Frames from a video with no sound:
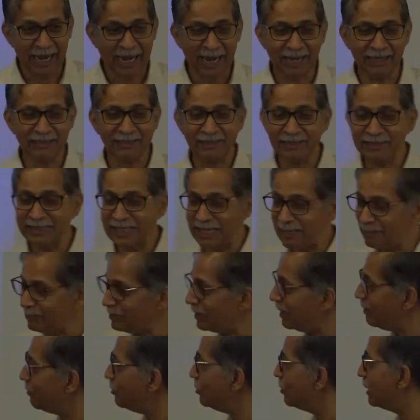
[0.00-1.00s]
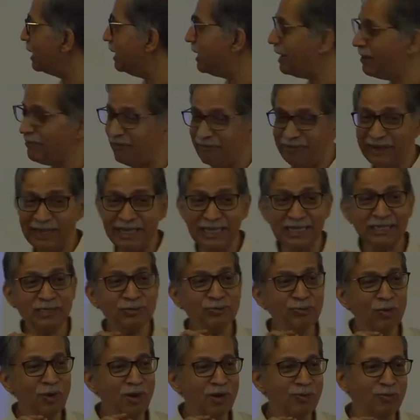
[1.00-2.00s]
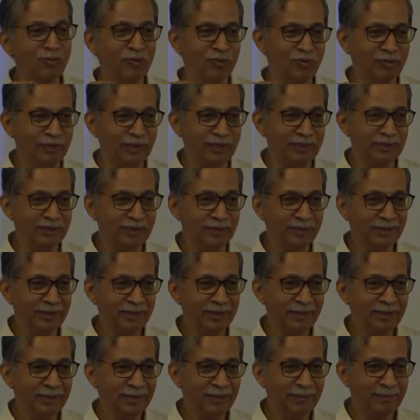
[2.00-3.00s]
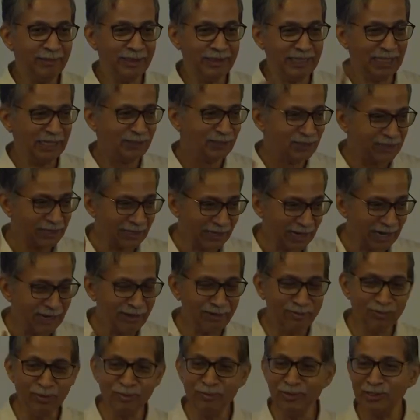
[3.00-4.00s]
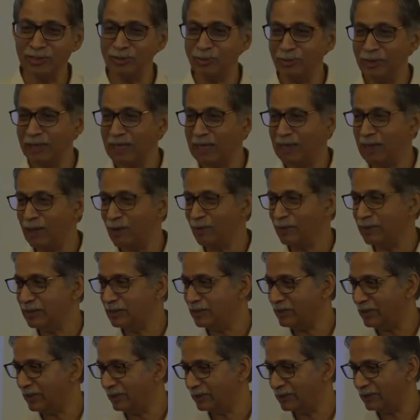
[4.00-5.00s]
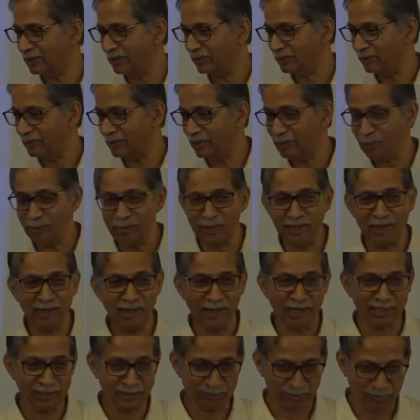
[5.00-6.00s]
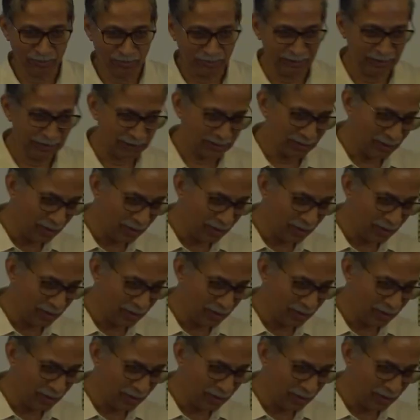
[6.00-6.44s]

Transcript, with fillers: At the same time, you cannot very my that's the kind of moment we allow in structure. We don't want large moments.